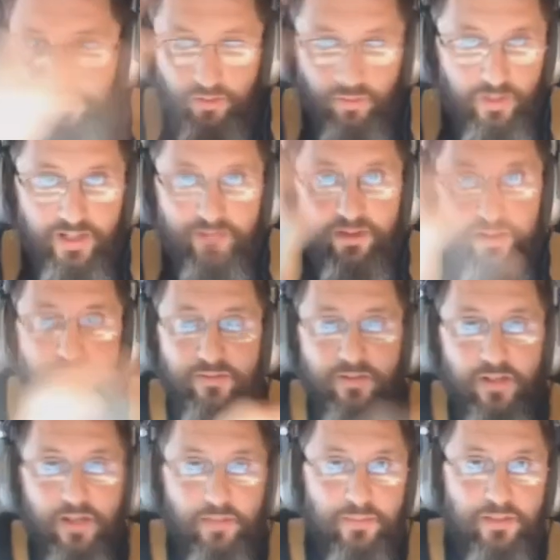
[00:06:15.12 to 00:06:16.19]
you know whatever I've
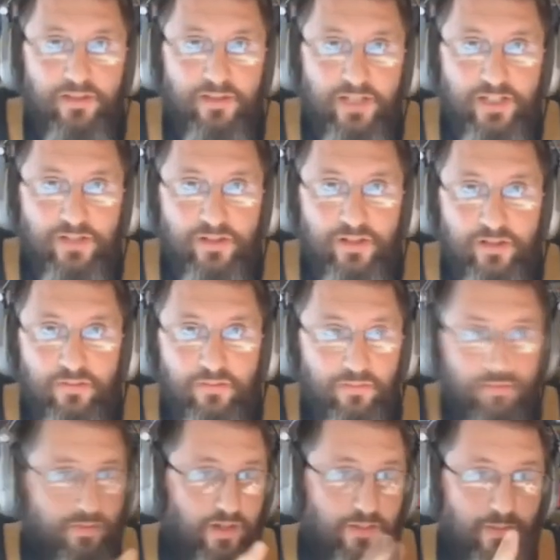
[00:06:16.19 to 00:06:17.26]
I've been teaching
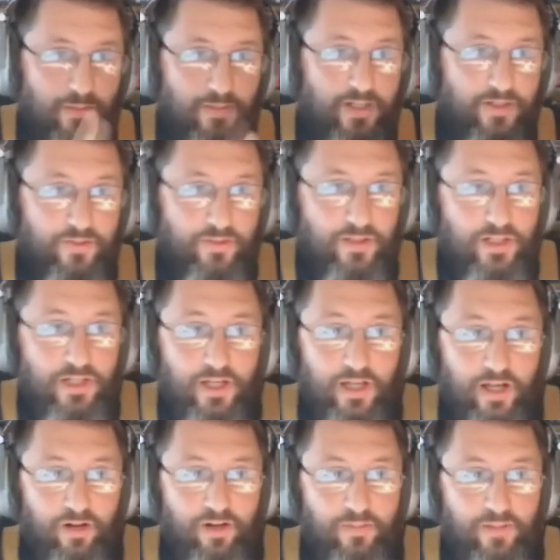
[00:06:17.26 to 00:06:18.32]
throughout my ministry,
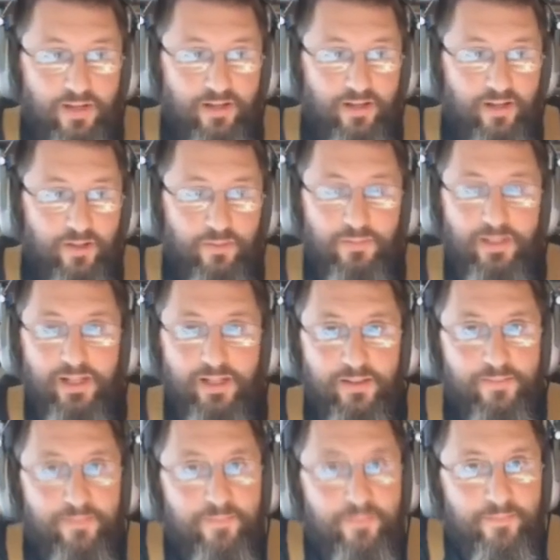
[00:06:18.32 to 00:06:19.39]
I'll come out and I'll admit
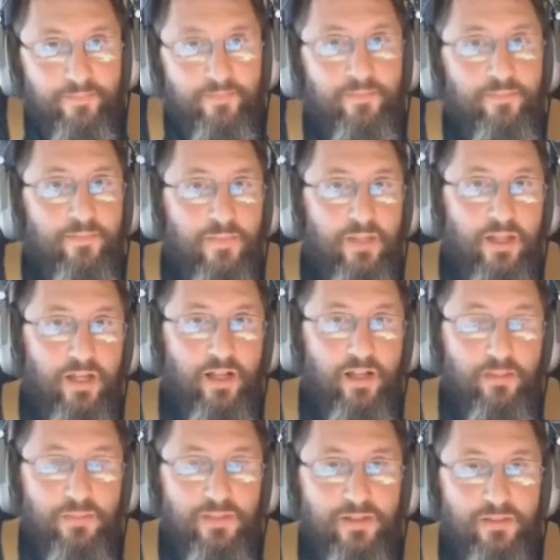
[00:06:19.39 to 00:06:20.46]
it, and
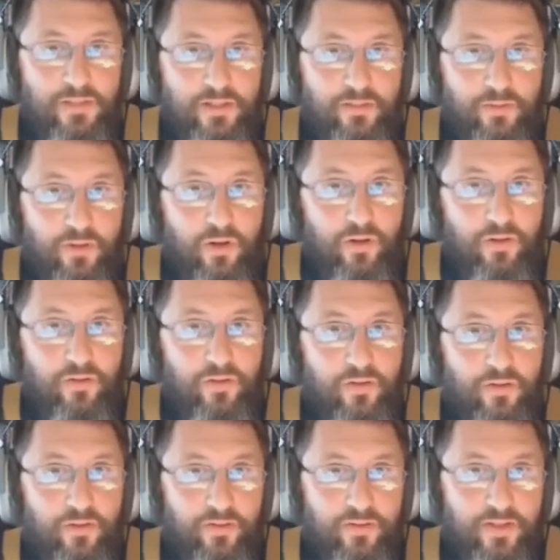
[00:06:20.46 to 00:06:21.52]
I'll admit to being wrong
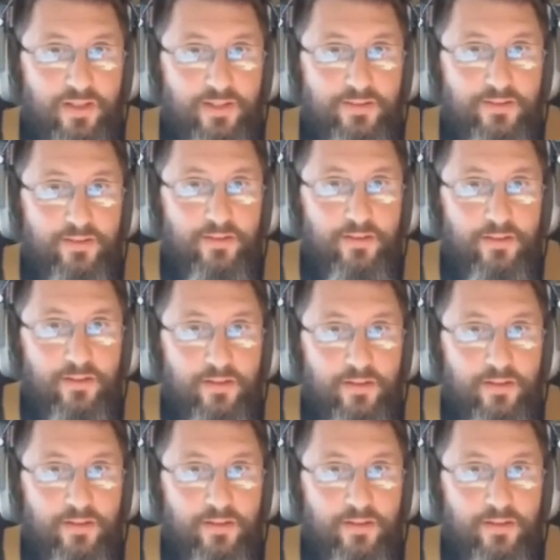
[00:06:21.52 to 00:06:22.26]
on things.